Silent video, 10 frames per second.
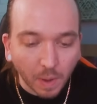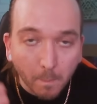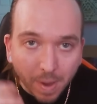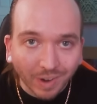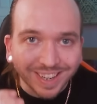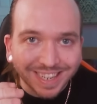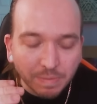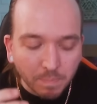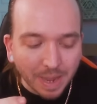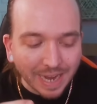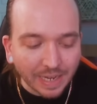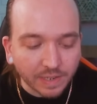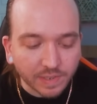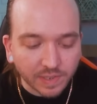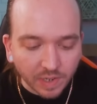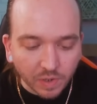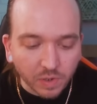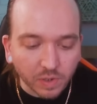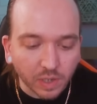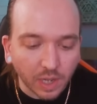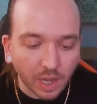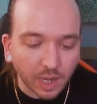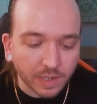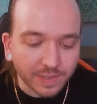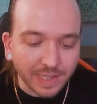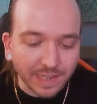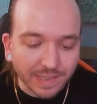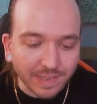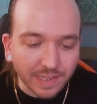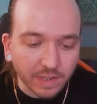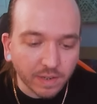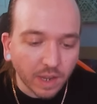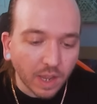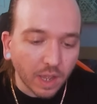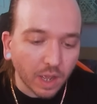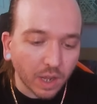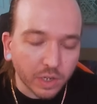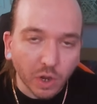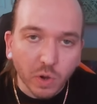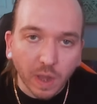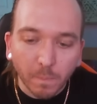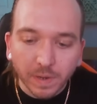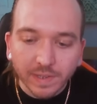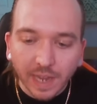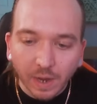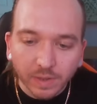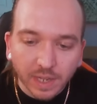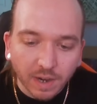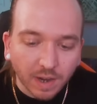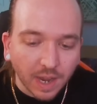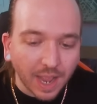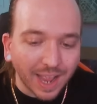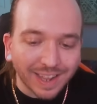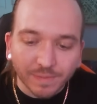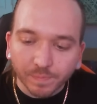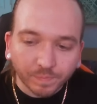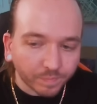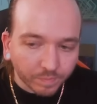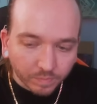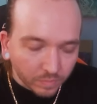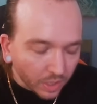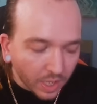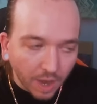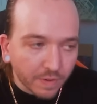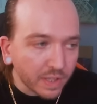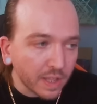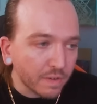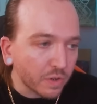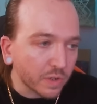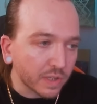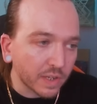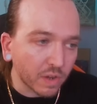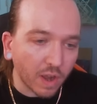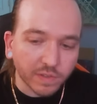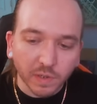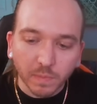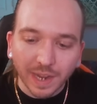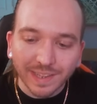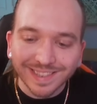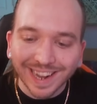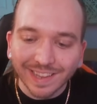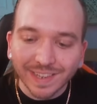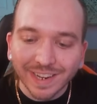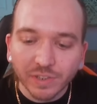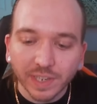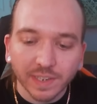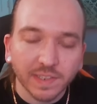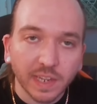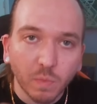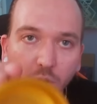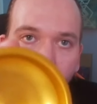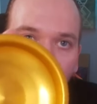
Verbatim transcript: American-made, still CNC'd yo-yo companies out there. Everything they do is awesome. It's interesting to see one